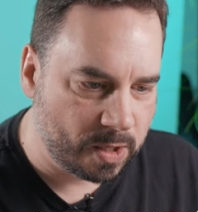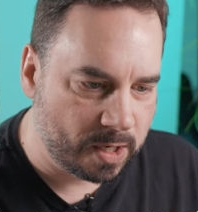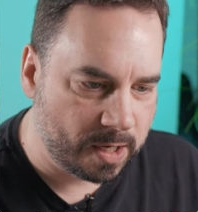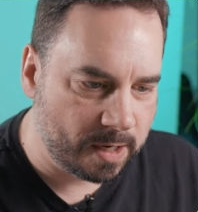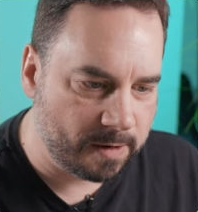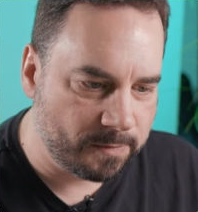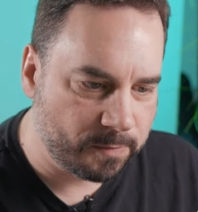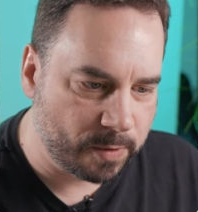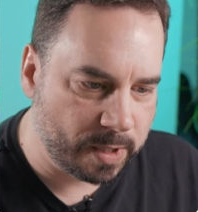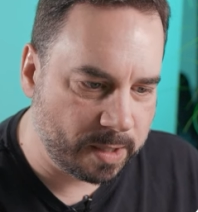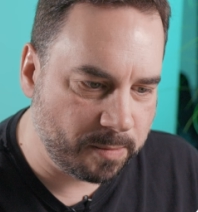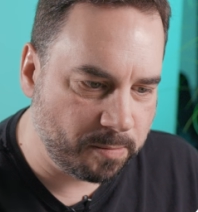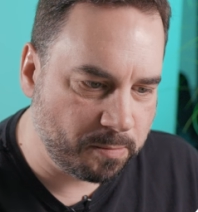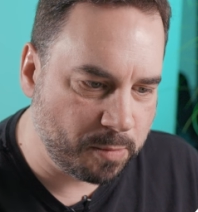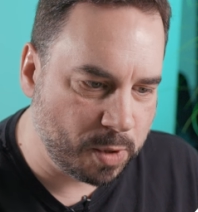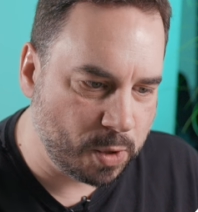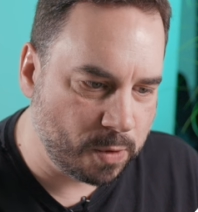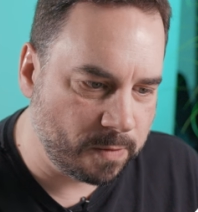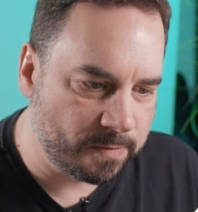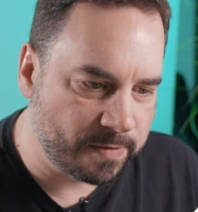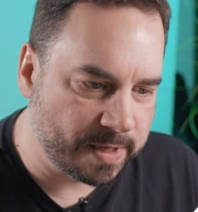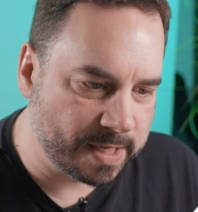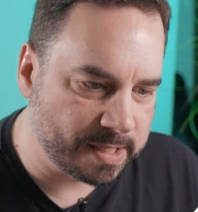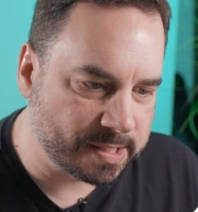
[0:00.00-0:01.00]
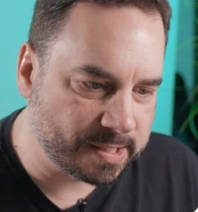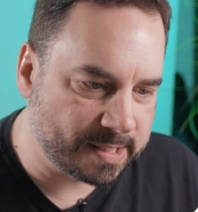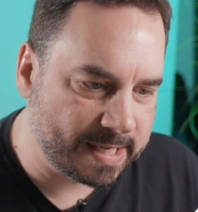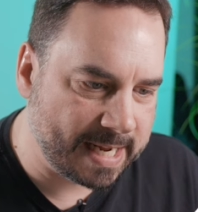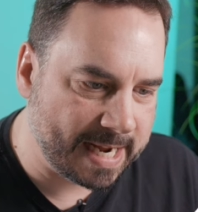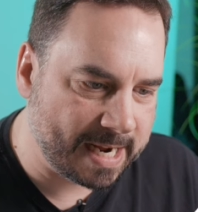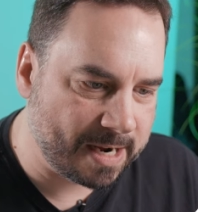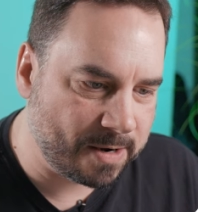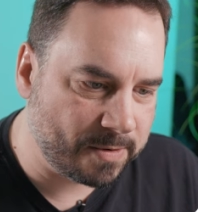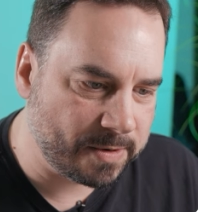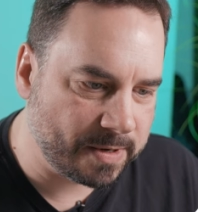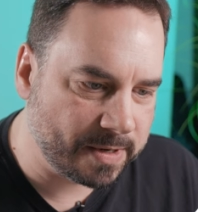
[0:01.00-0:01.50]
If we move this
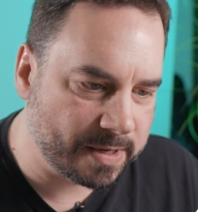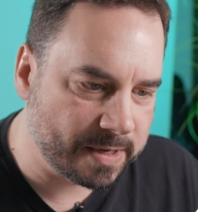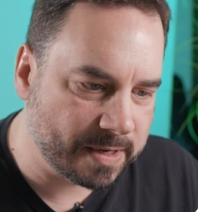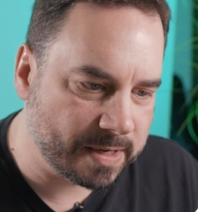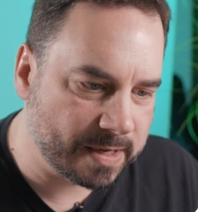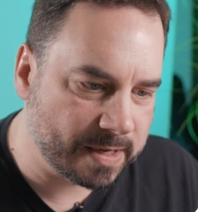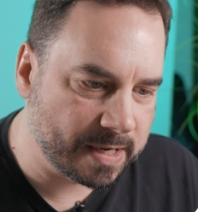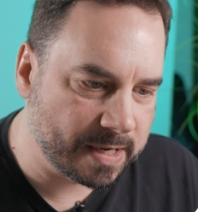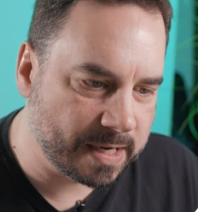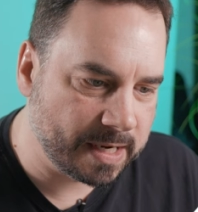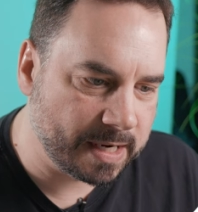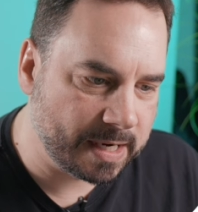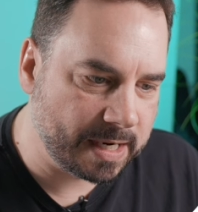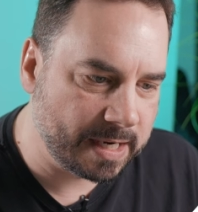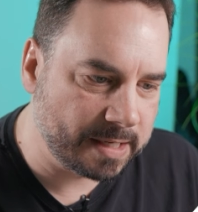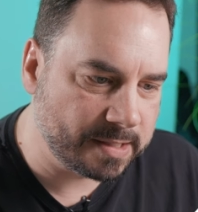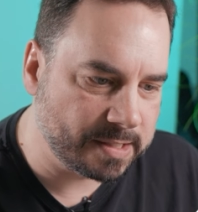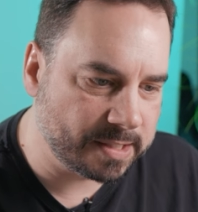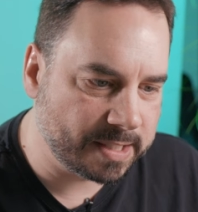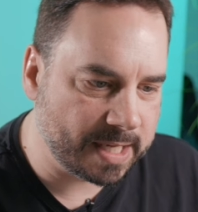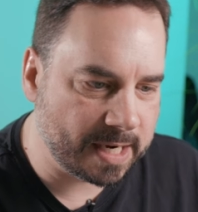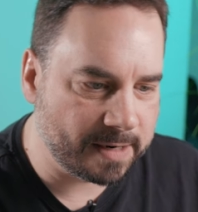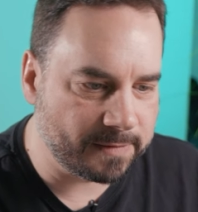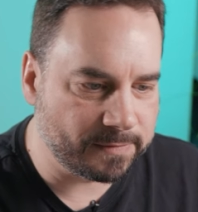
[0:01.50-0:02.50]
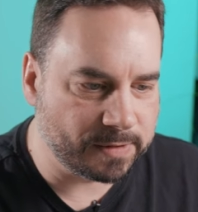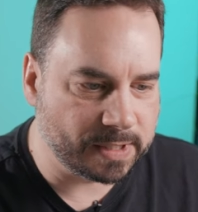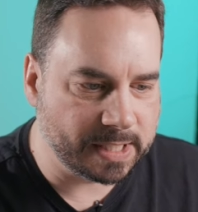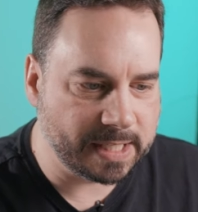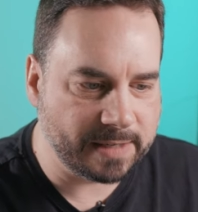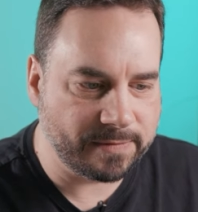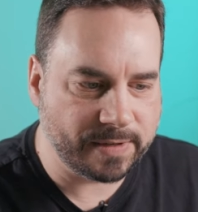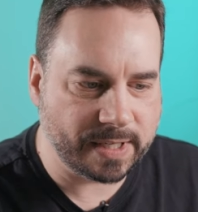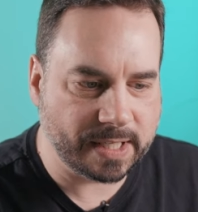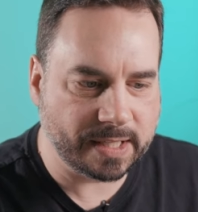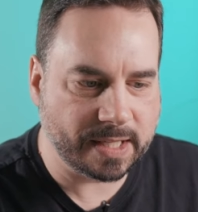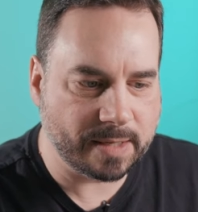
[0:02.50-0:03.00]
now, instead of
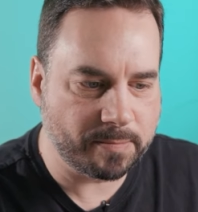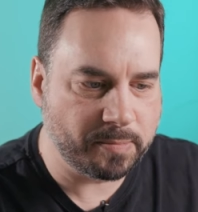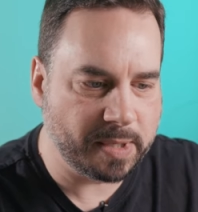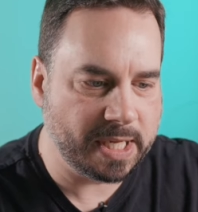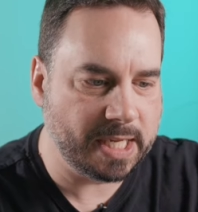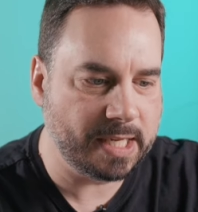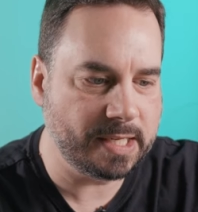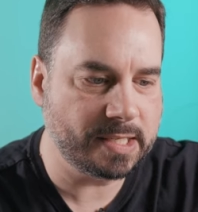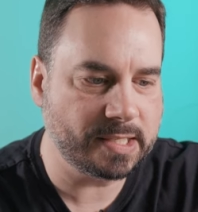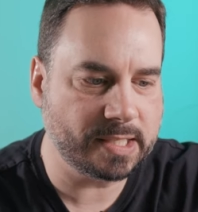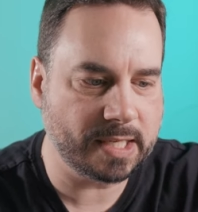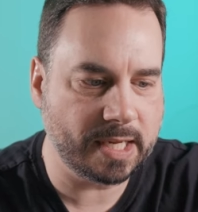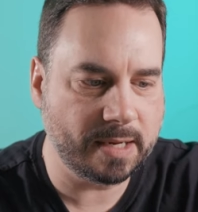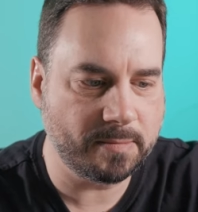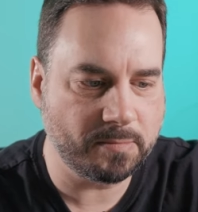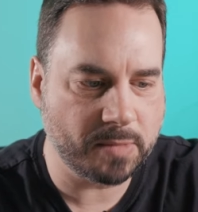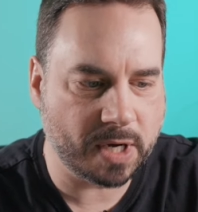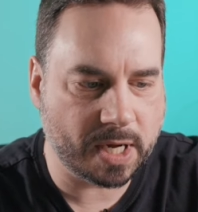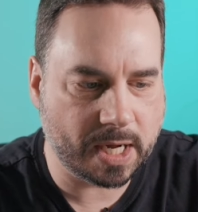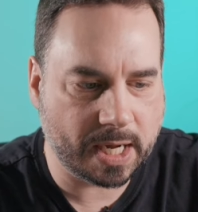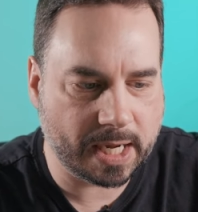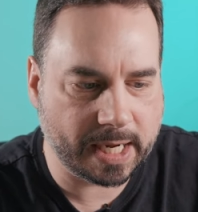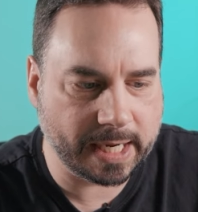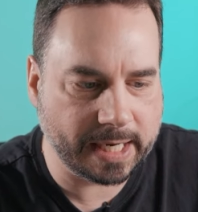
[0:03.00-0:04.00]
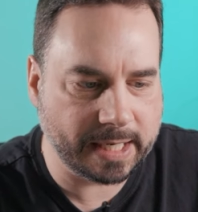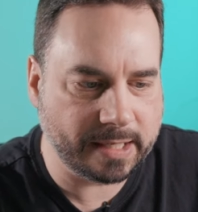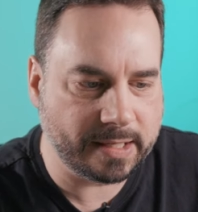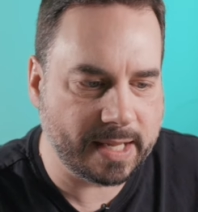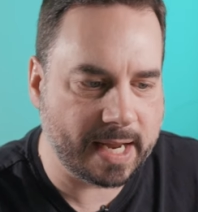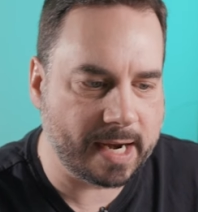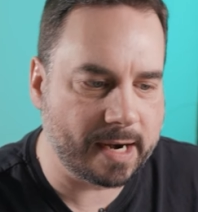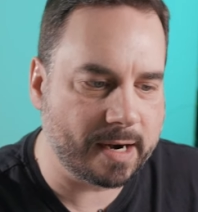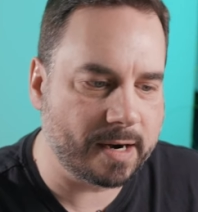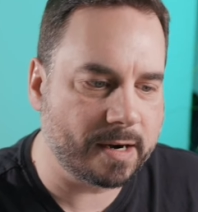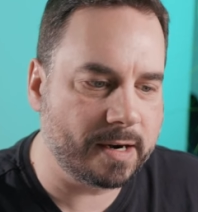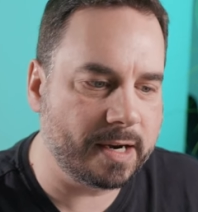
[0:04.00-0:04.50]
leaving the piece in behind
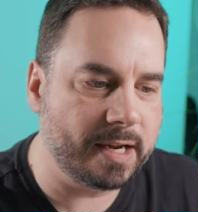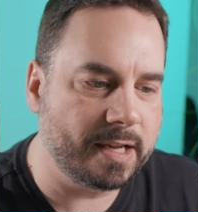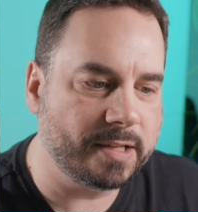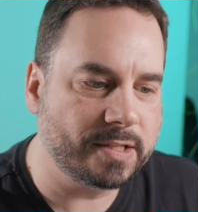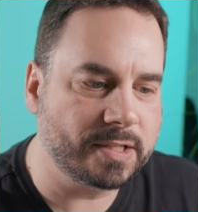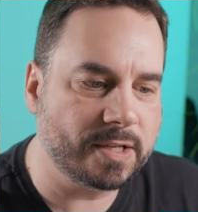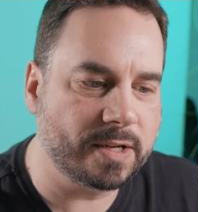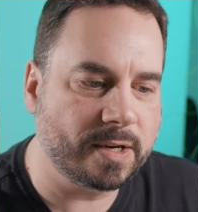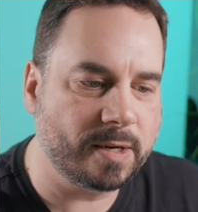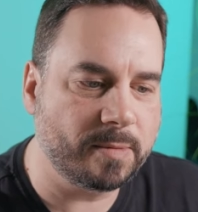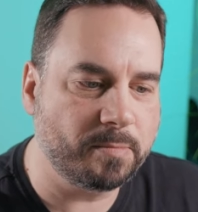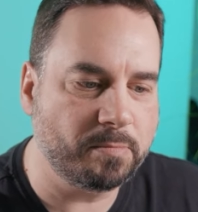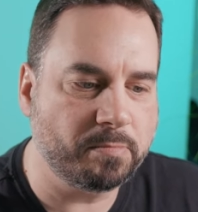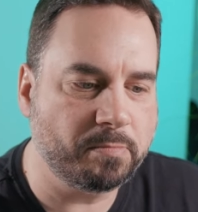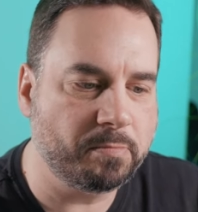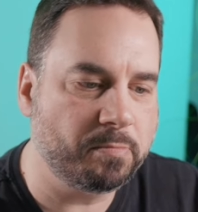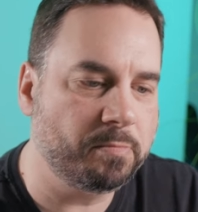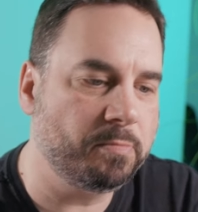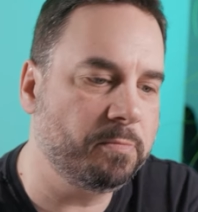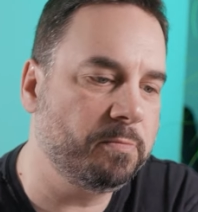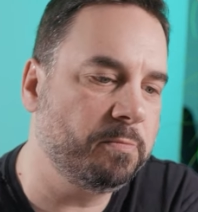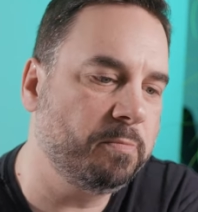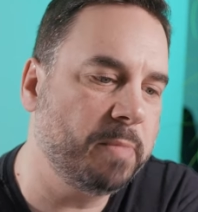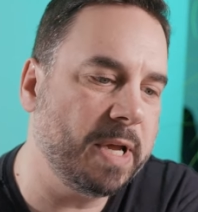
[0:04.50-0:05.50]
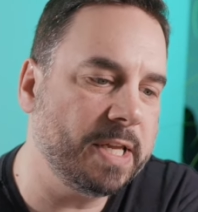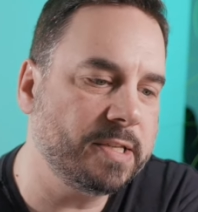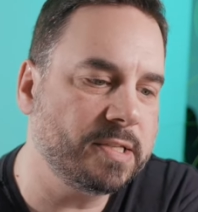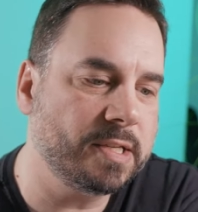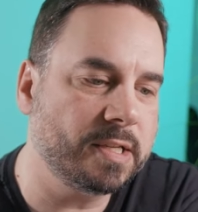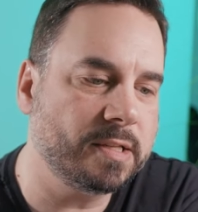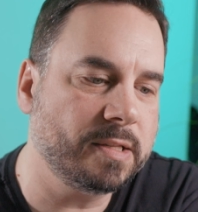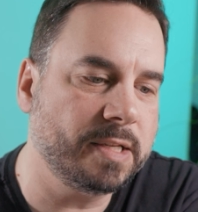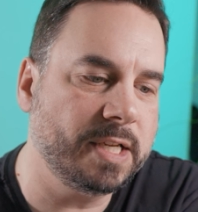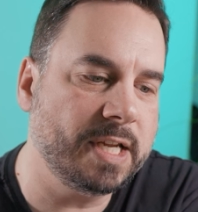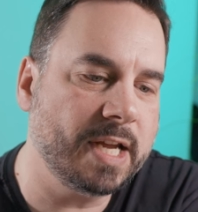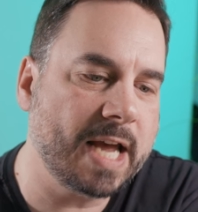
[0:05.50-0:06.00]
there, it's going to
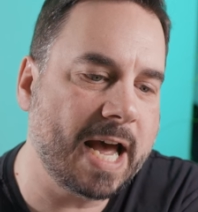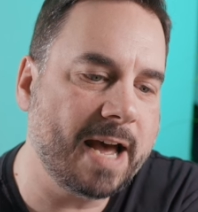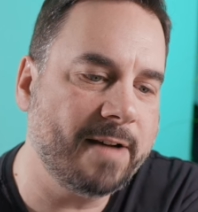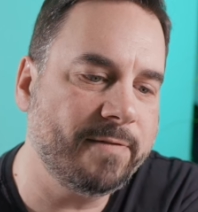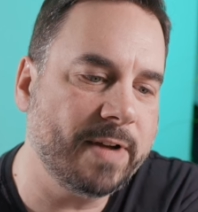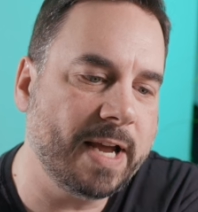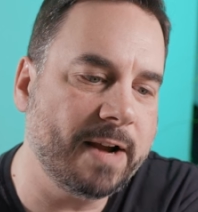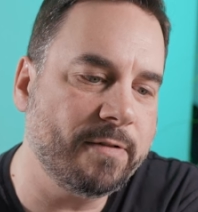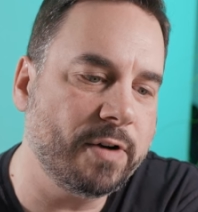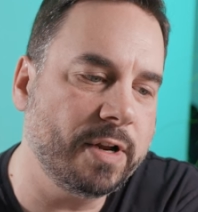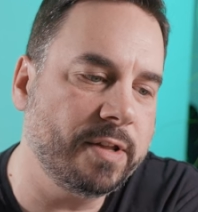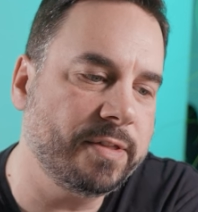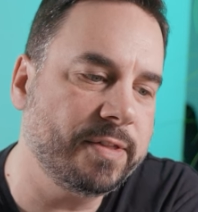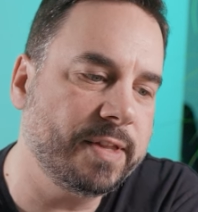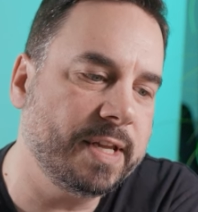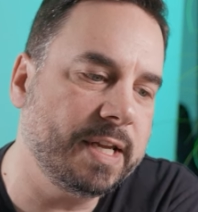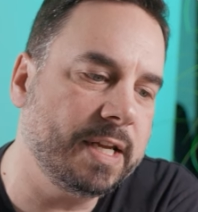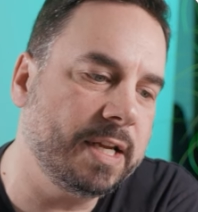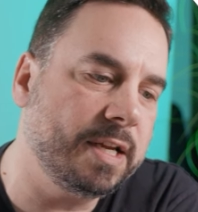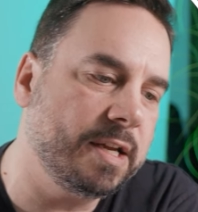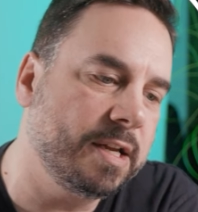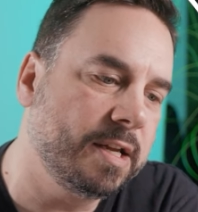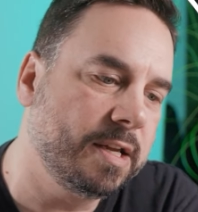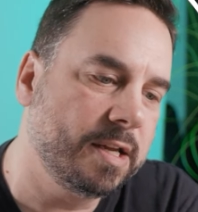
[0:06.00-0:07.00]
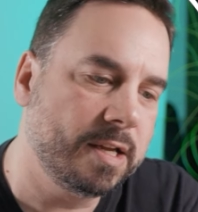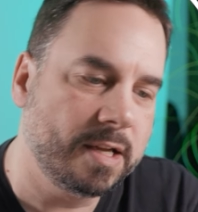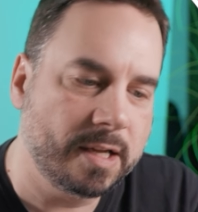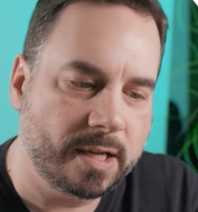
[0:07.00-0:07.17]
basically have everything